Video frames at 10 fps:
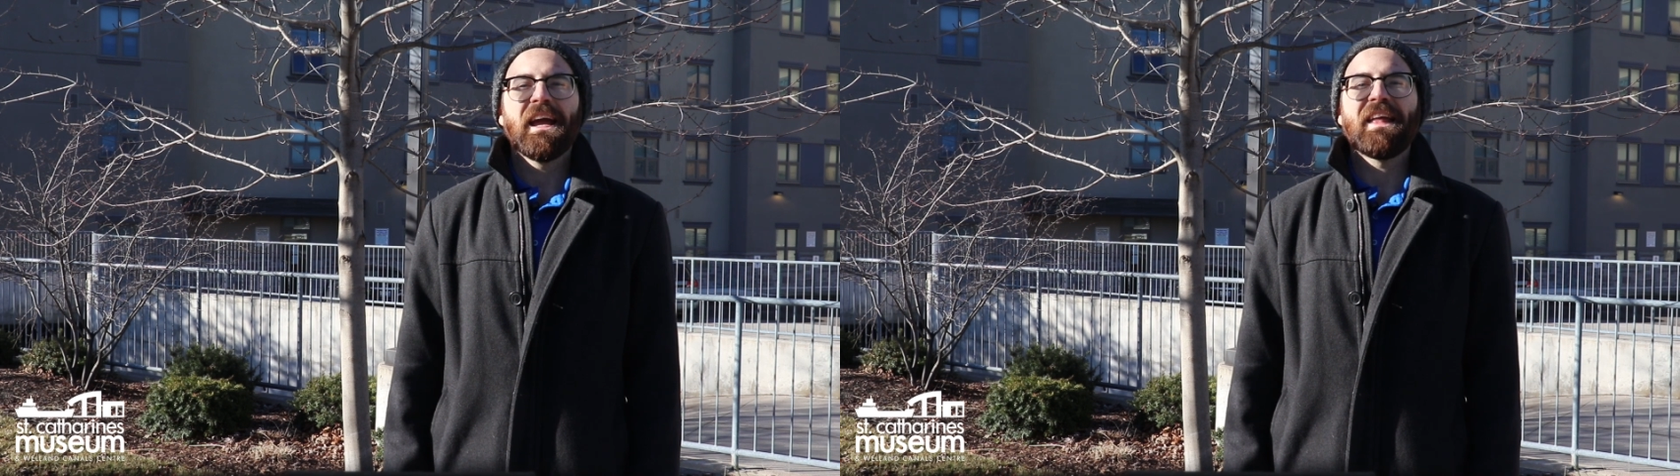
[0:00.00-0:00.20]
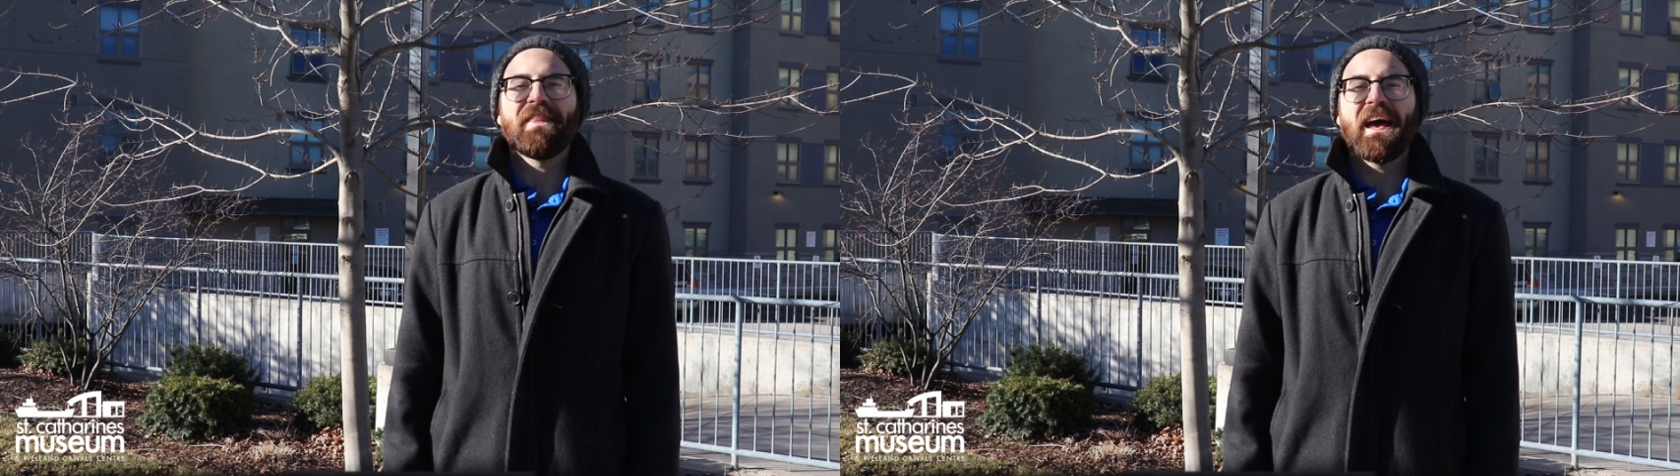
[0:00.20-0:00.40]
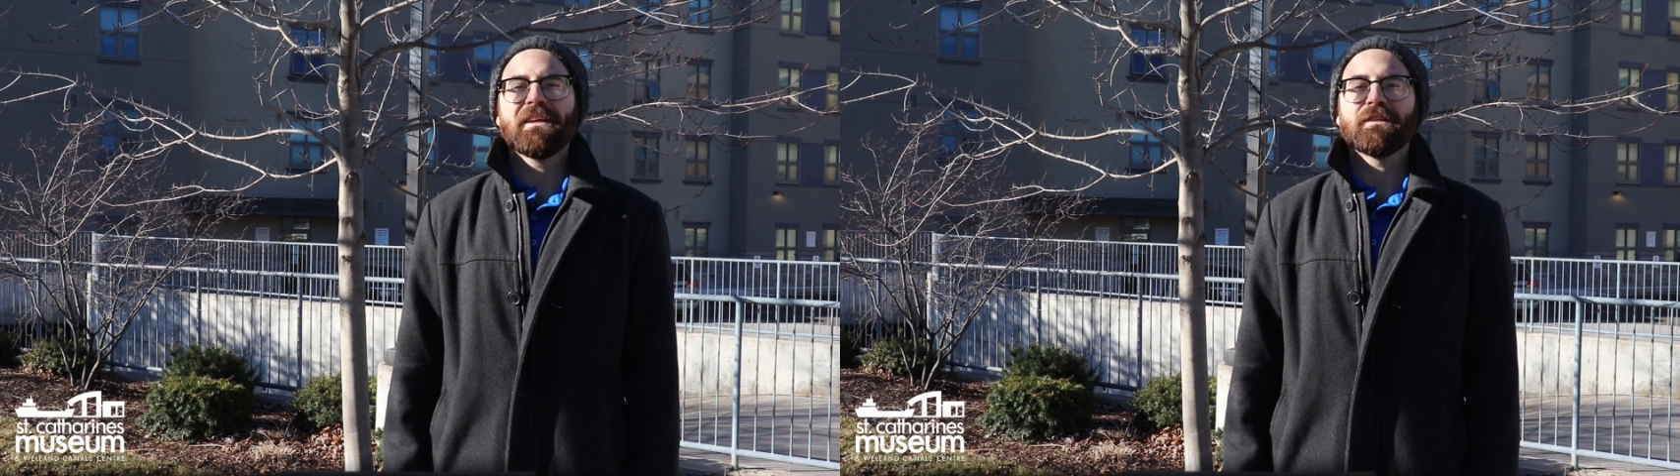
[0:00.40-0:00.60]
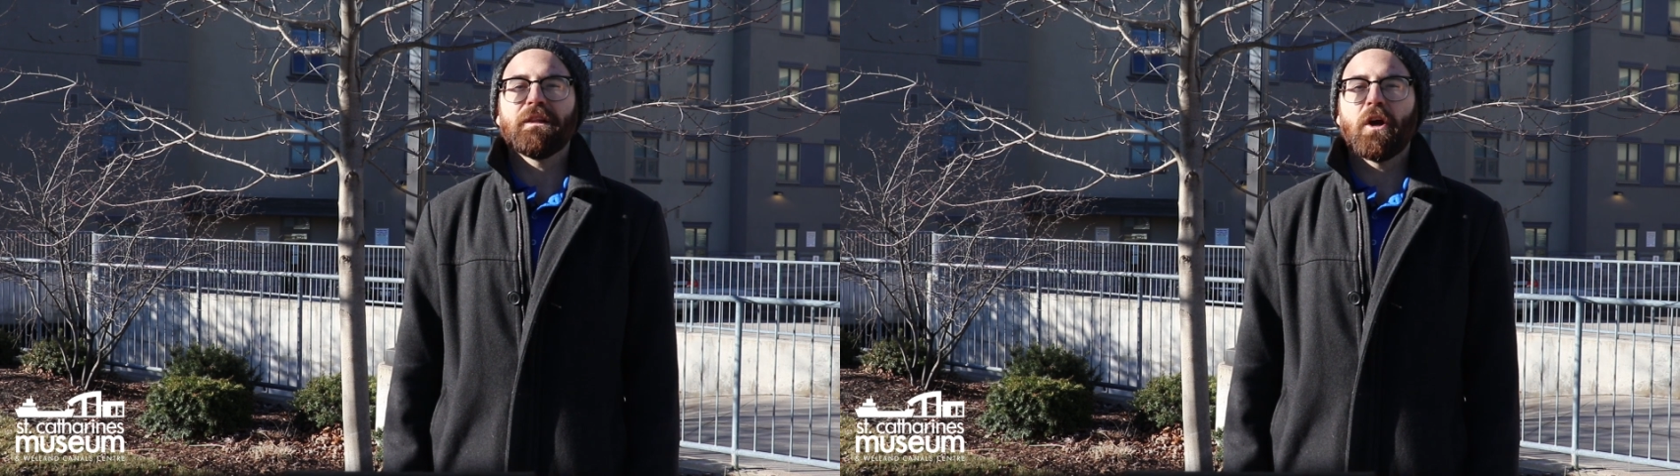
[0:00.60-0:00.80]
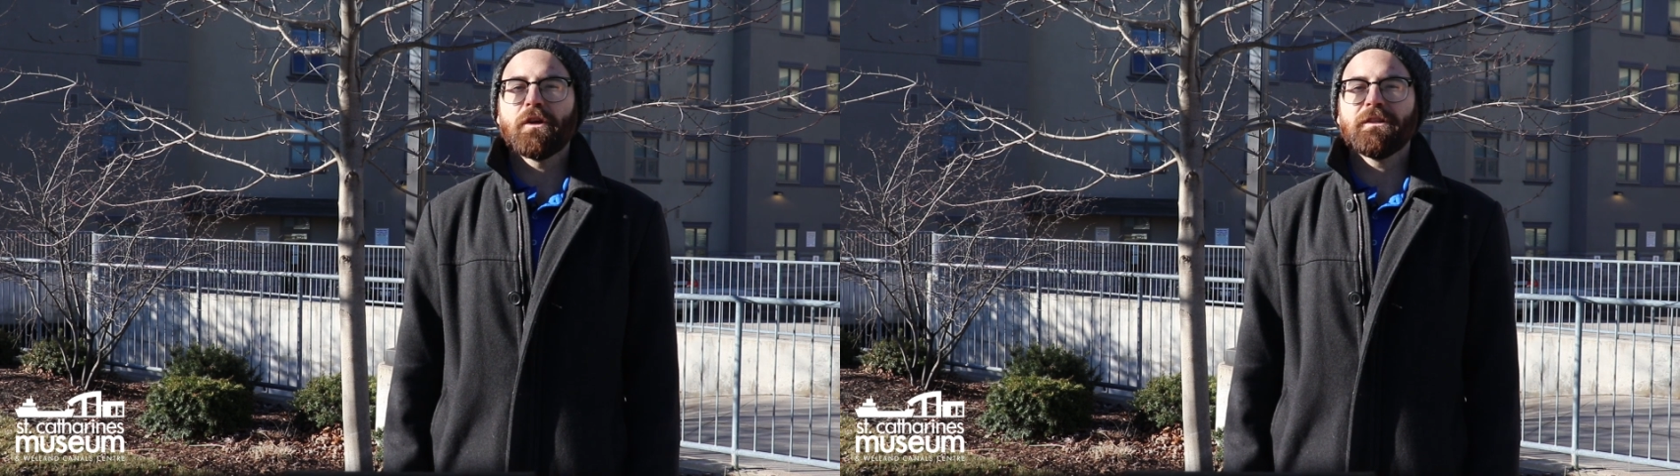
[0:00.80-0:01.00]
and that is
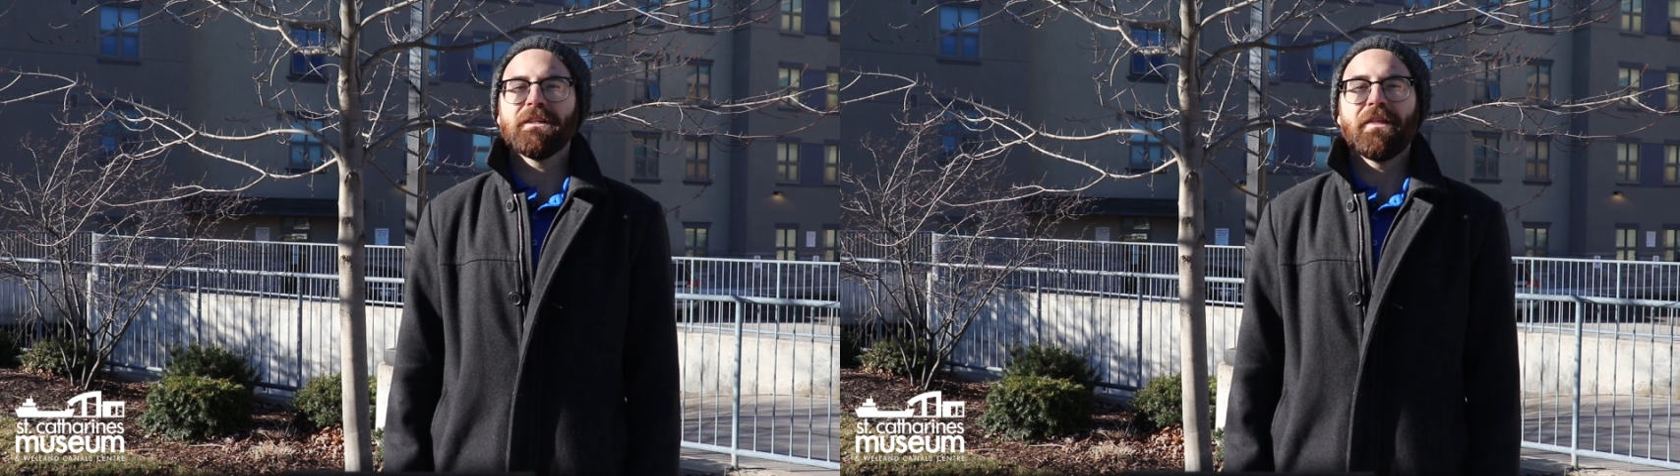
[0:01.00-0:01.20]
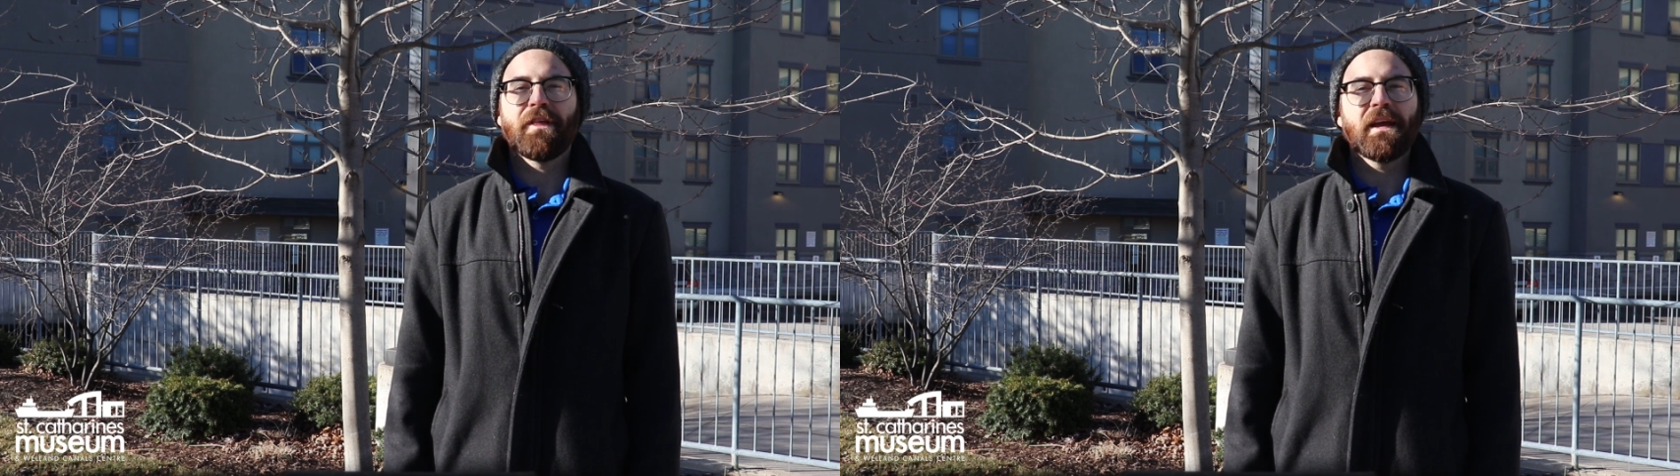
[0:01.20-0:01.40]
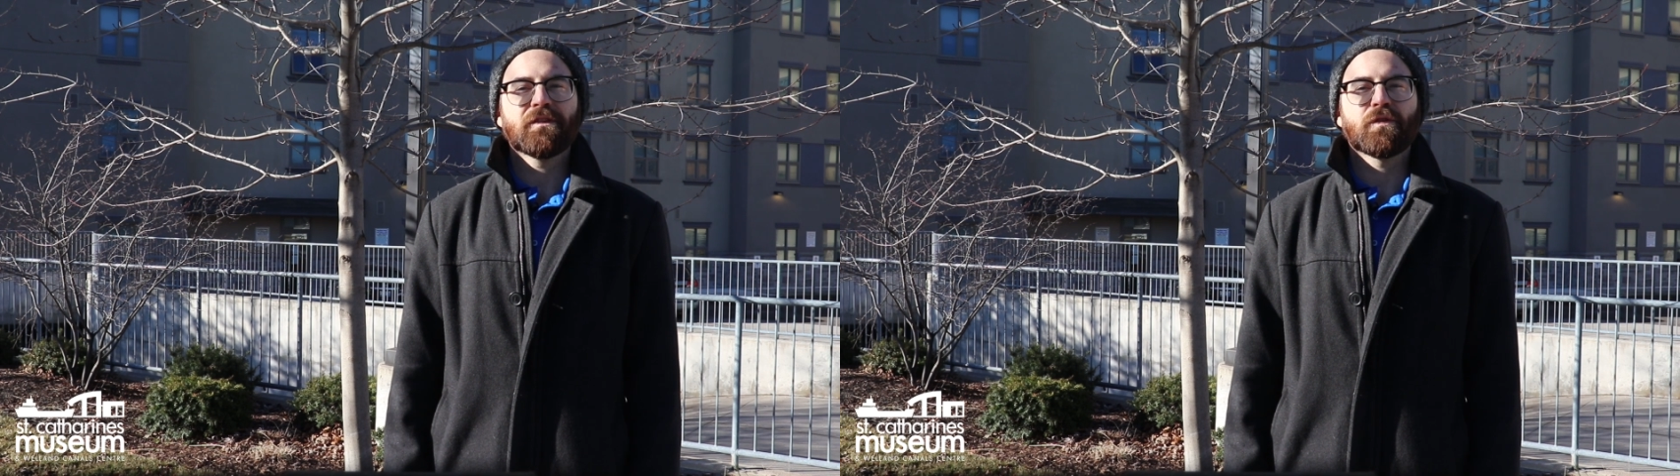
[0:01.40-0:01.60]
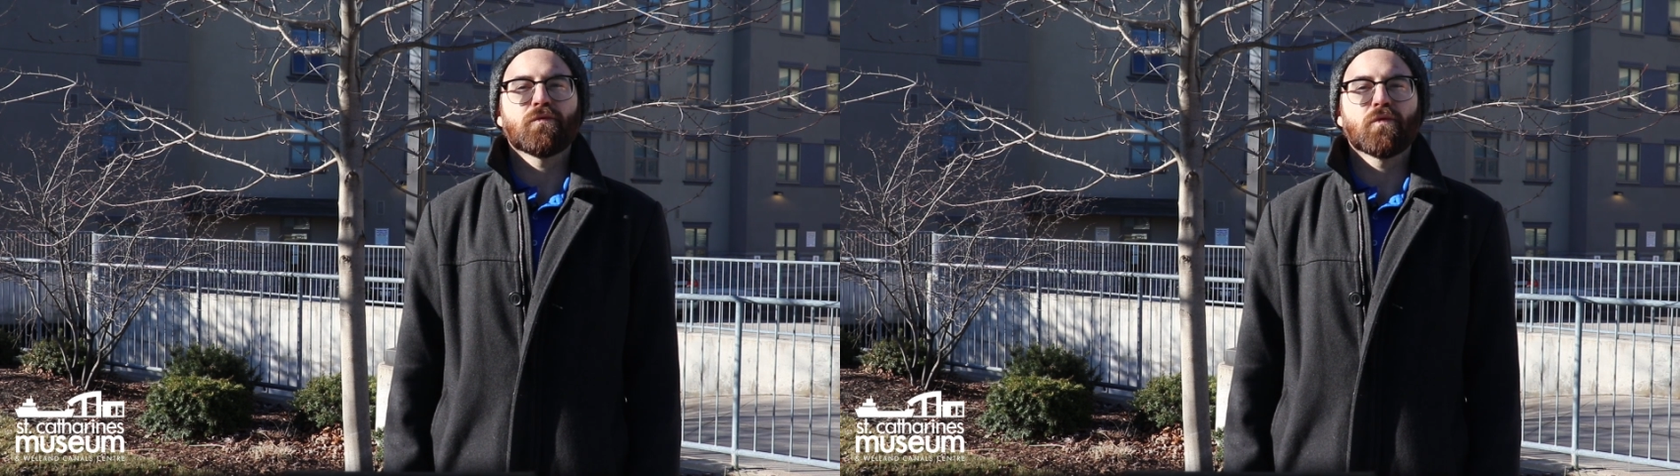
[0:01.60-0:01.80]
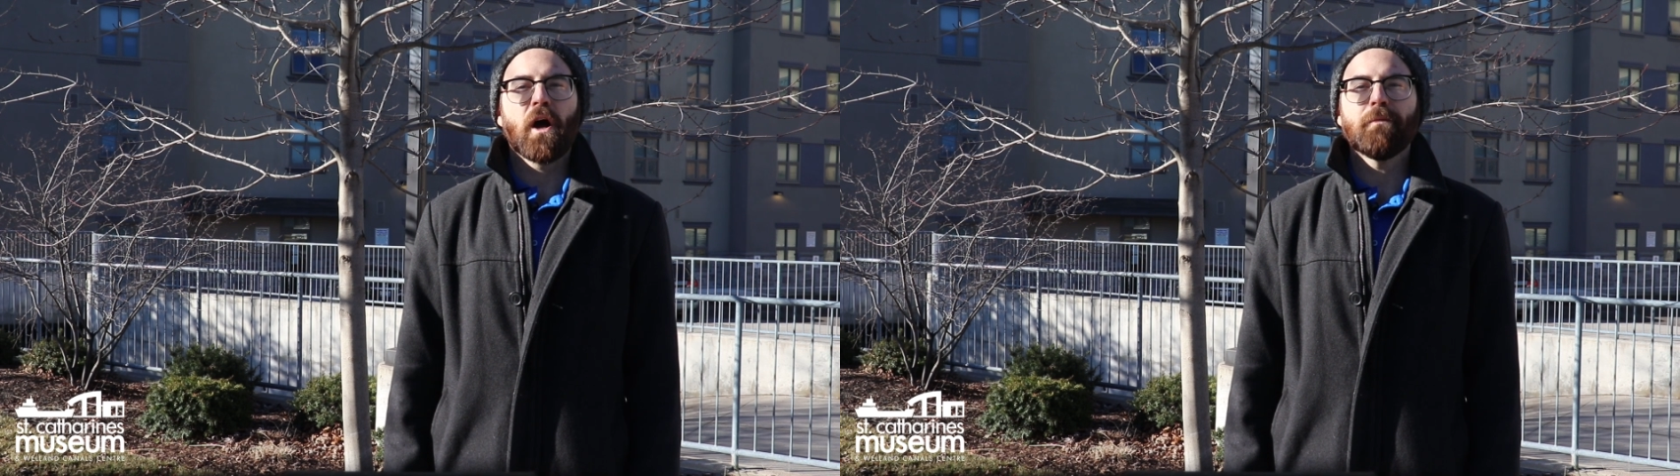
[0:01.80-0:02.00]
largely thanks to
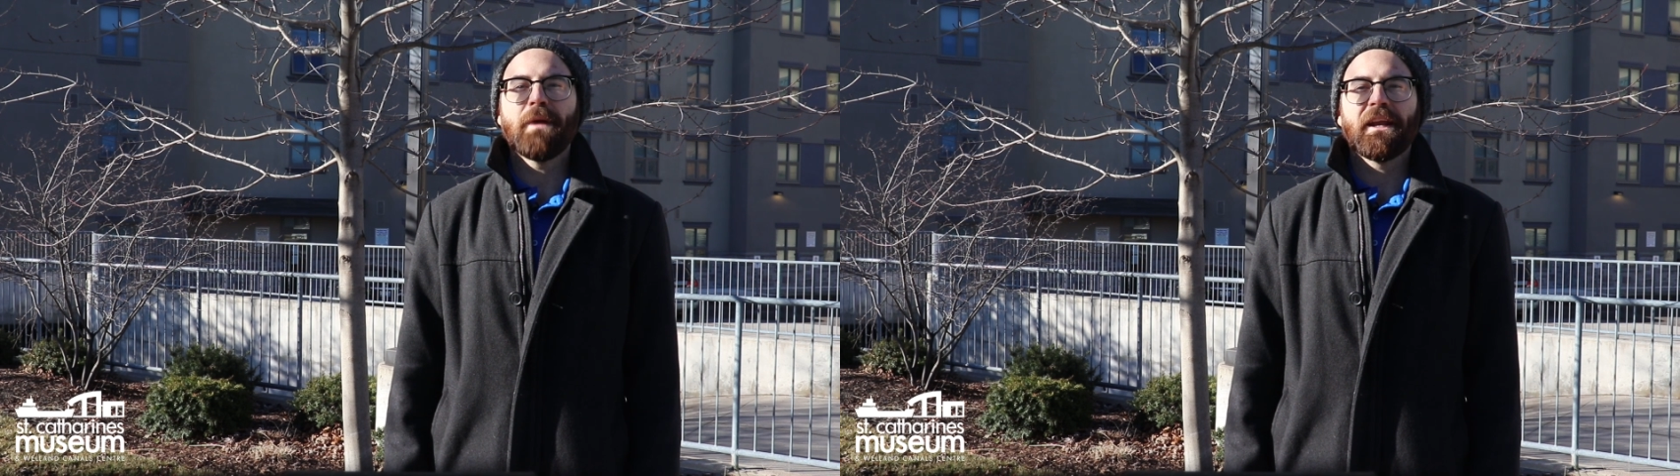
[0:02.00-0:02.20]
Ron